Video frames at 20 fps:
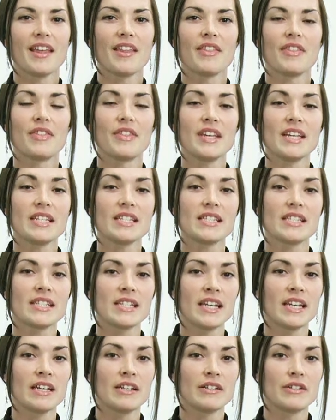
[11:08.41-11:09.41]
These
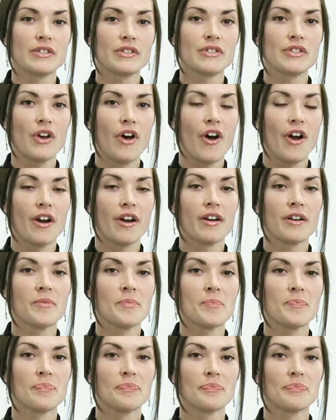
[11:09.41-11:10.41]
skills are
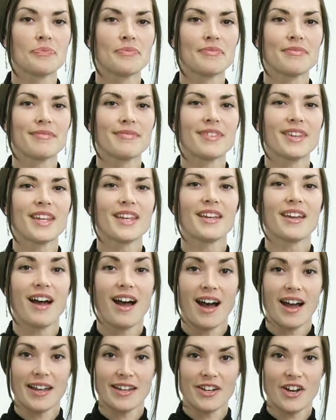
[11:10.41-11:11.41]

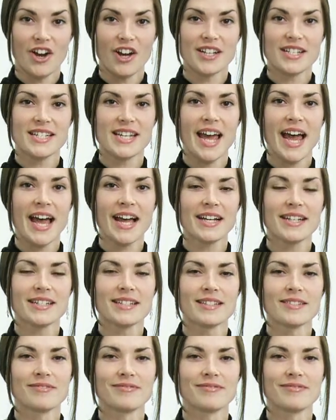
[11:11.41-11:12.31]
eye contact,